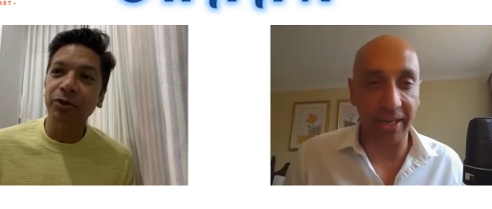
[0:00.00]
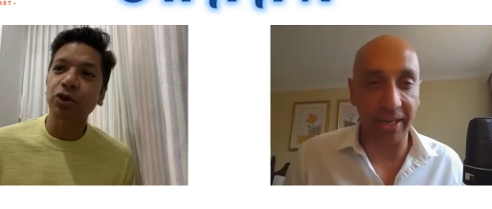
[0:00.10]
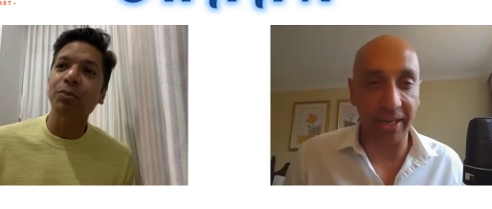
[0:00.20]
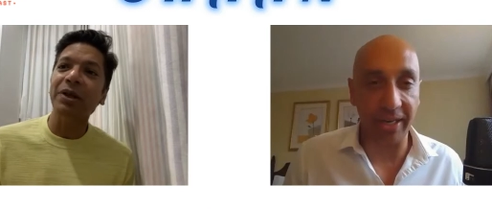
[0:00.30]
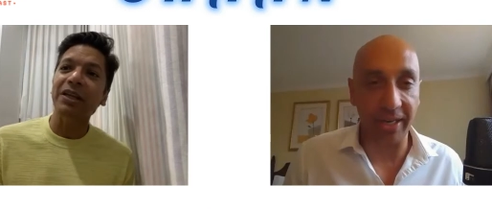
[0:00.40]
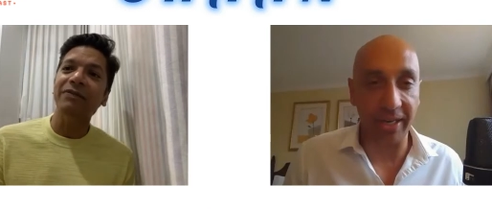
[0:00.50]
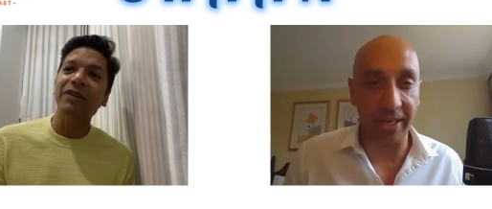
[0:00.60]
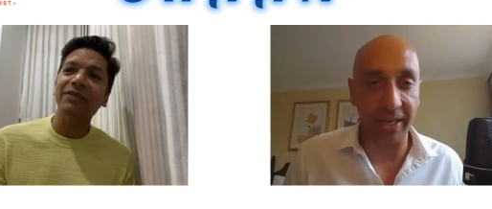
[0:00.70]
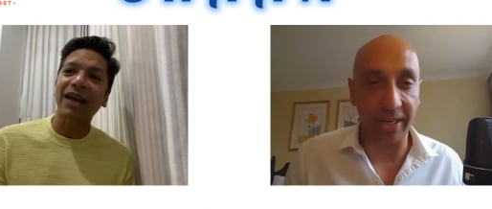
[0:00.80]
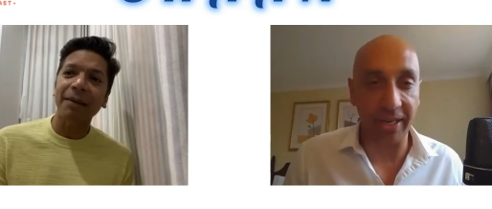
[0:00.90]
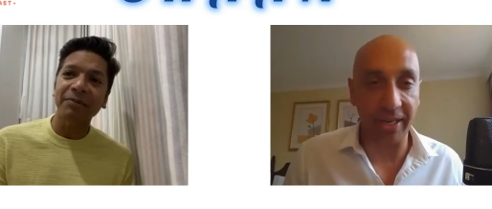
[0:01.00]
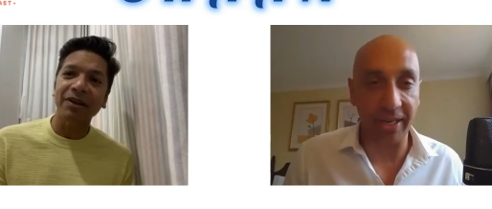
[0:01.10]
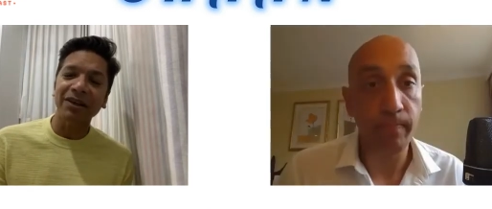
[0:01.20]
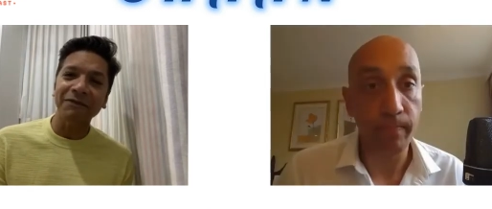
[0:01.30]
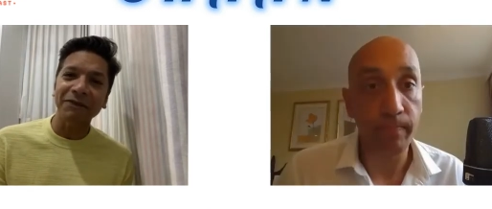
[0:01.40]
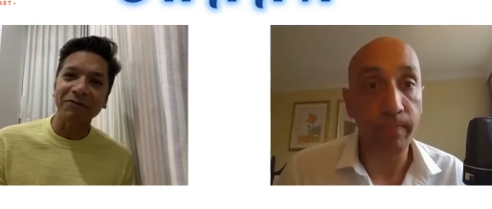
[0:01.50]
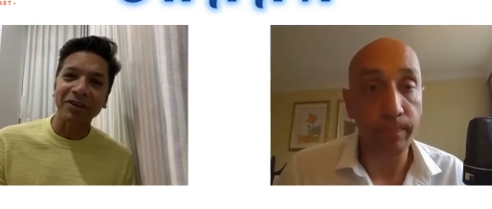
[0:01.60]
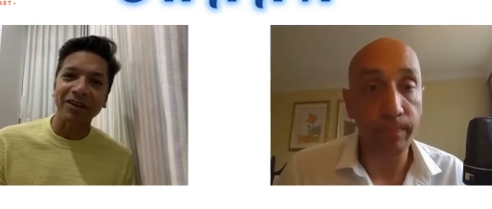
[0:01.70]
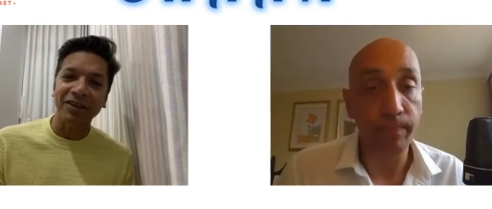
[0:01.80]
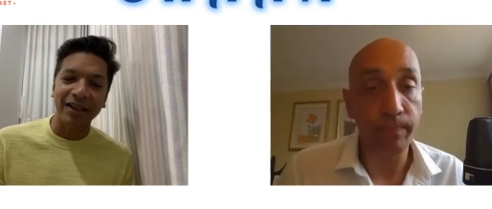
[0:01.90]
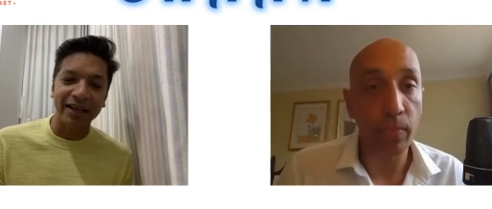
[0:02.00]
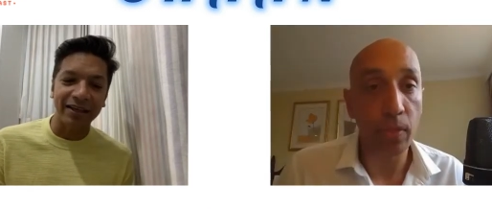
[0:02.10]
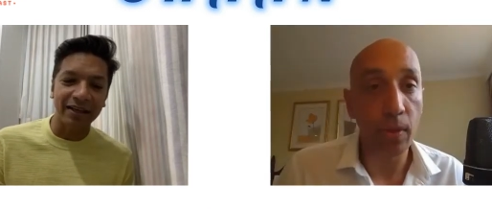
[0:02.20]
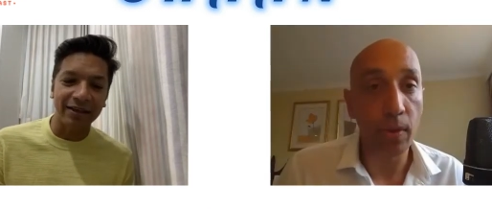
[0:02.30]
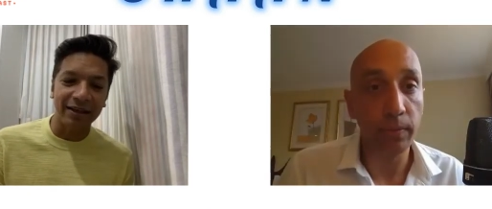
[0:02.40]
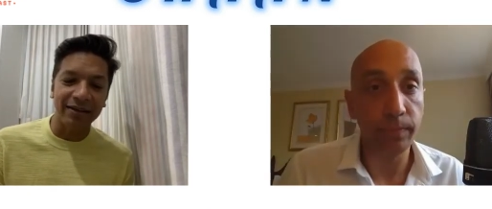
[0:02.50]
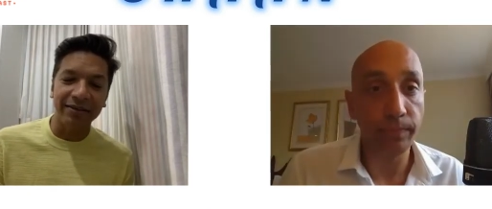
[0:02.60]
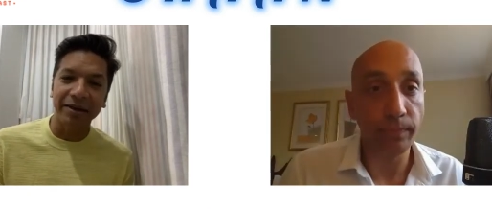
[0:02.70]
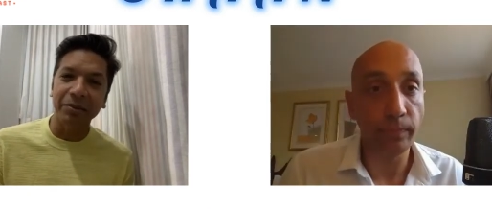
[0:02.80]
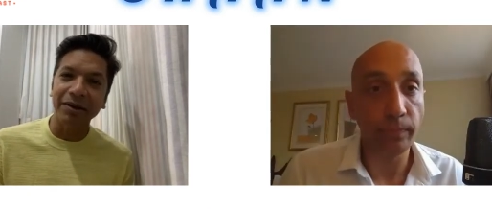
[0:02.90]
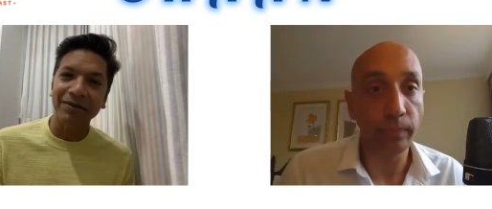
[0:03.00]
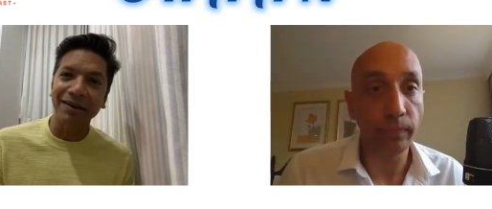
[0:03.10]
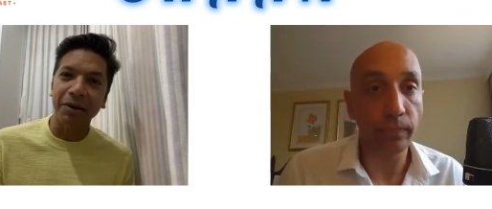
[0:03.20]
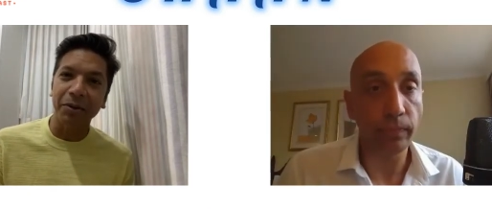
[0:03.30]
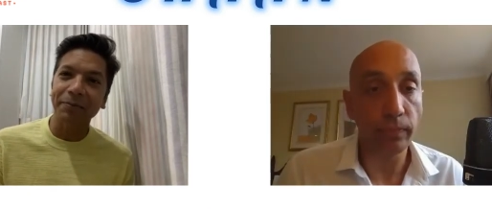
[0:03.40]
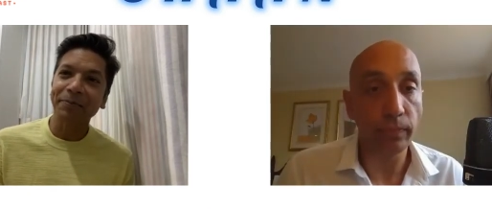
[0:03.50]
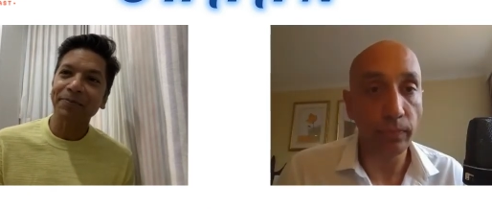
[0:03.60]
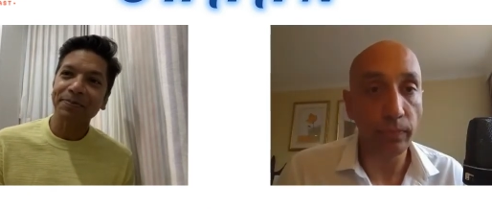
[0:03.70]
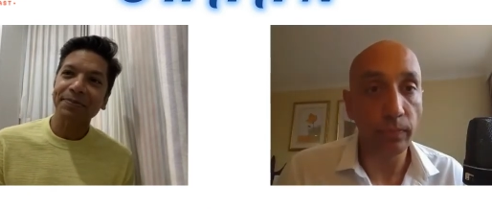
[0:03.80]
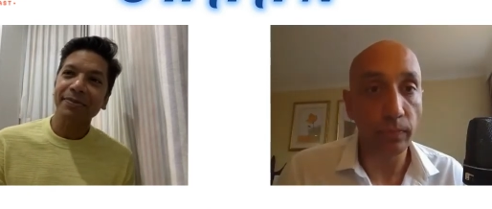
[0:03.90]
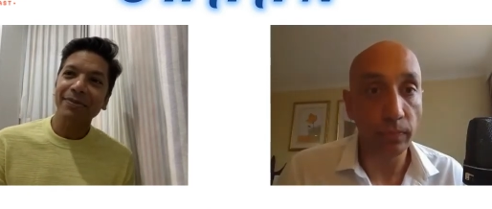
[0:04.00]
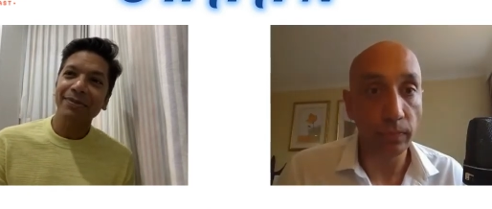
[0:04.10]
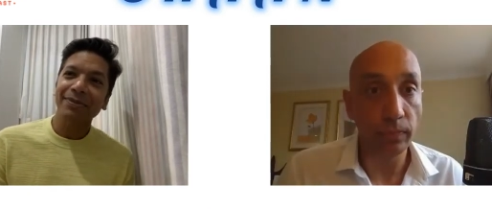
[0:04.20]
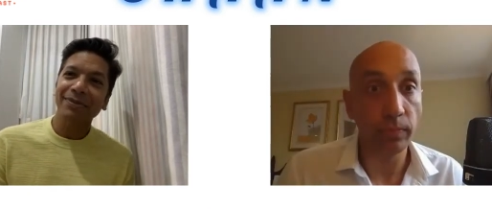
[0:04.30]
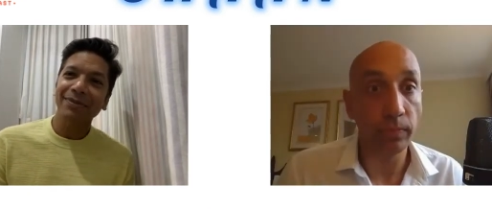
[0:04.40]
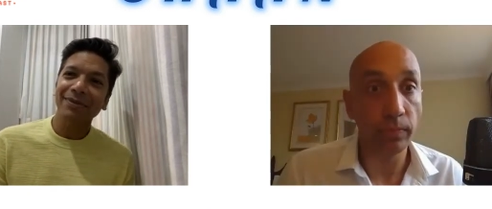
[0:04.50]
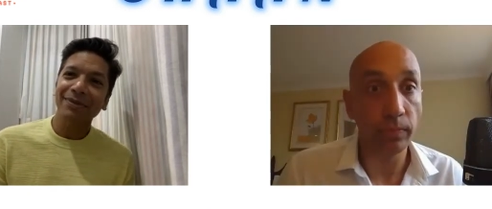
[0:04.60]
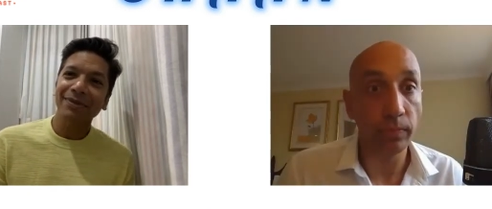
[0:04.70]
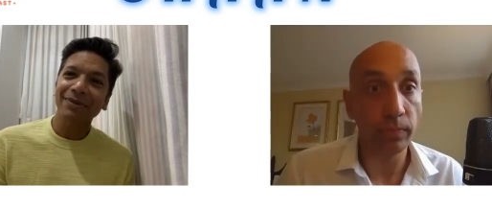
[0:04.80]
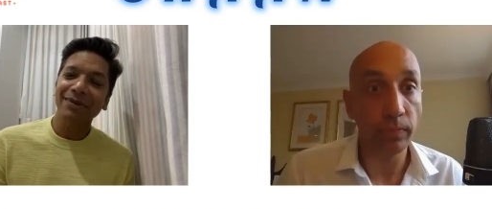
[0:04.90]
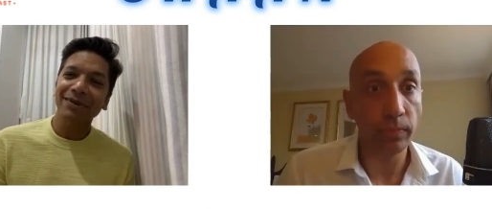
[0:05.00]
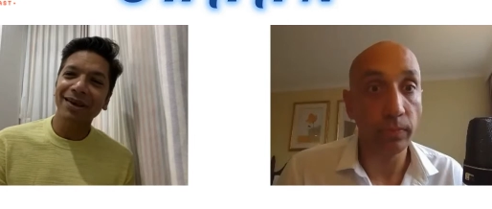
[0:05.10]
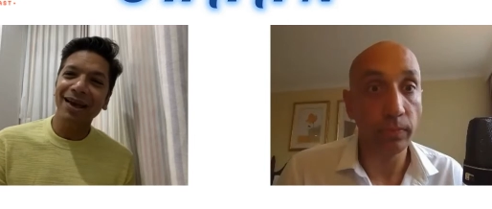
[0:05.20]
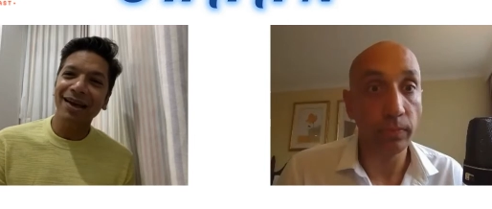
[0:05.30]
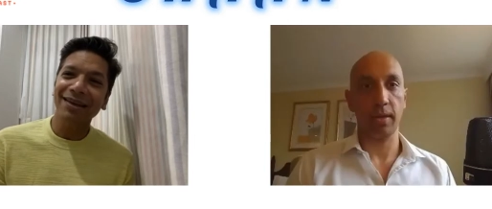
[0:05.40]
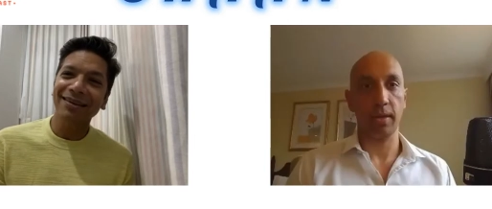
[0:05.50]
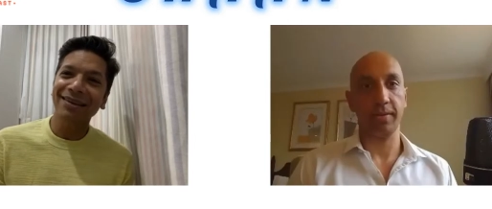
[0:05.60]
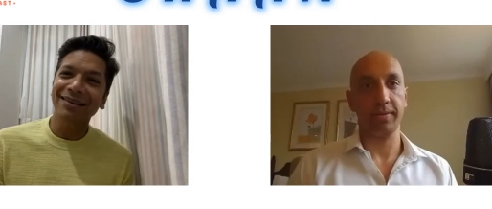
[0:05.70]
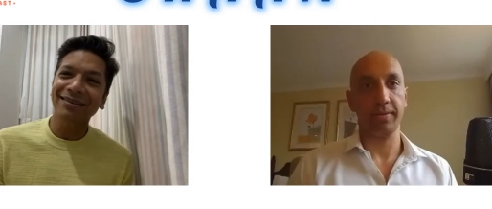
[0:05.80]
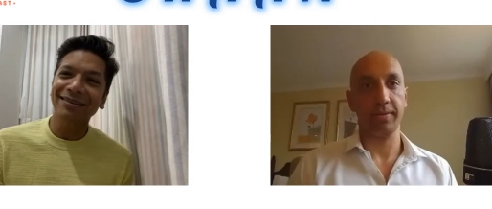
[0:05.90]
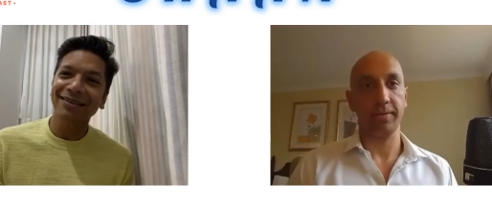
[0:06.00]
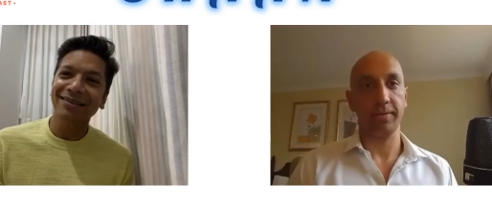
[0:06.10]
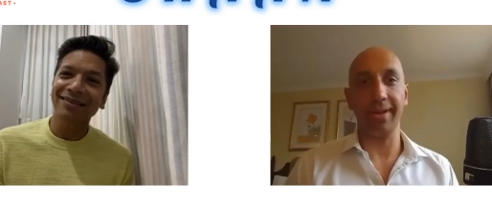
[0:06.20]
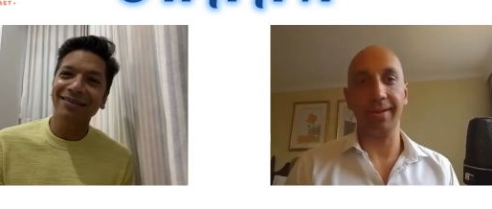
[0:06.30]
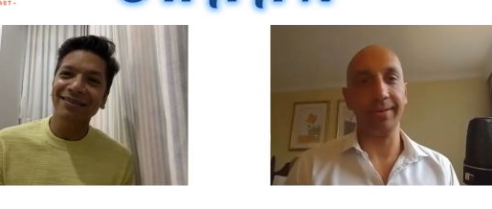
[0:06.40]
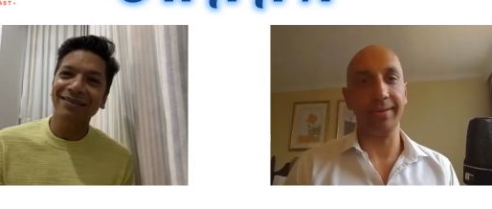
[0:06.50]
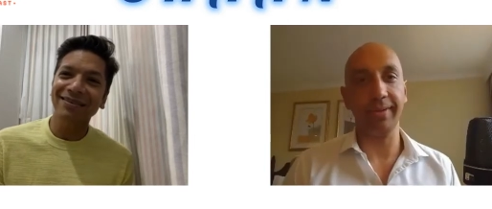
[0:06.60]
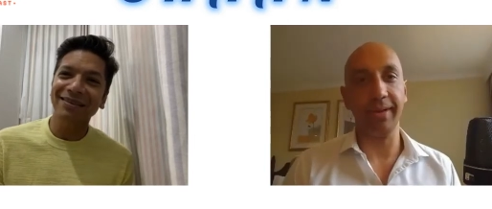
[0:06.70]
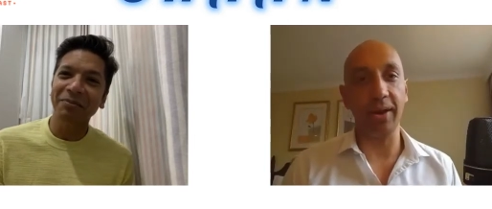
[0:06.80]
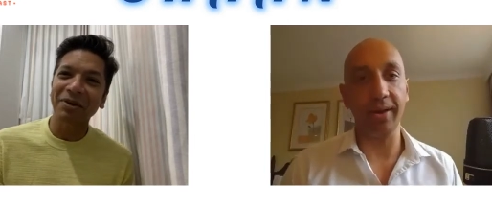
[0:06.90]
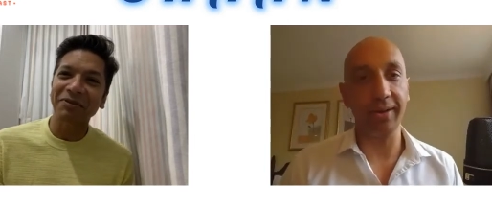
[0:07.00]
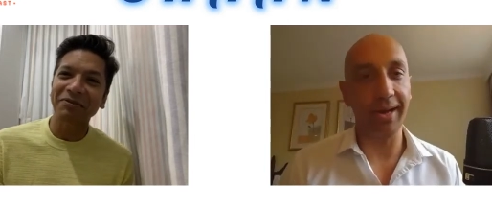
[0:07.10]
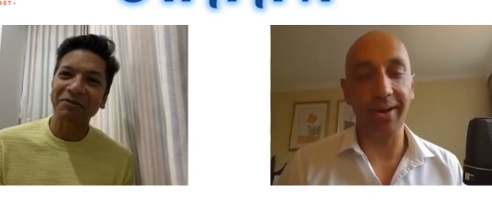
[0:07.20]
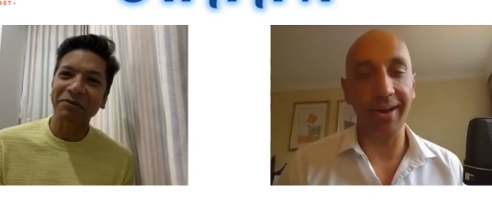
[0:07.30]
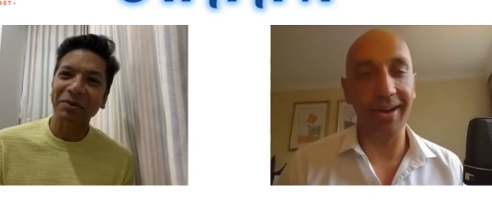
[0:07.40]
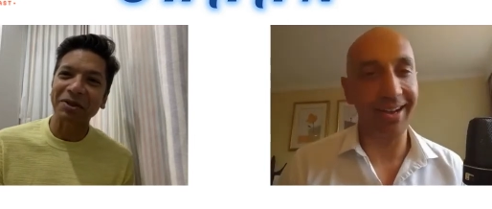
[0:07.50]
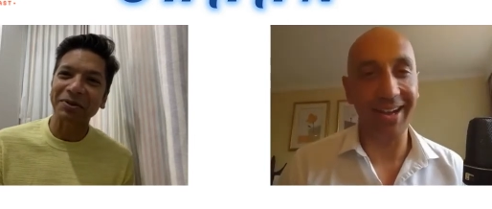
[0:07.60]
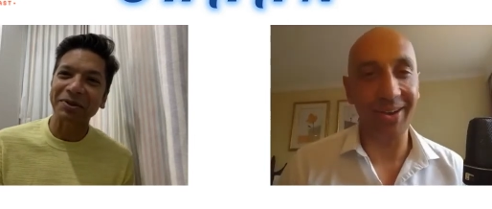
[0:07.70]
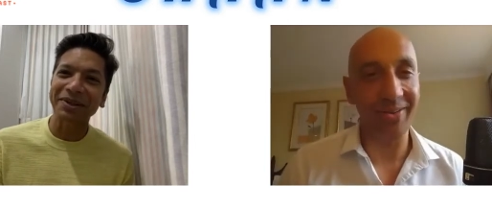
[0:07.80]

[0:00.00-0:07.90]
Speaker 1: Would you believe this? I'm turning fifty in like in in three months now. So yeah, yeah. So this is this is the big fifty for me too.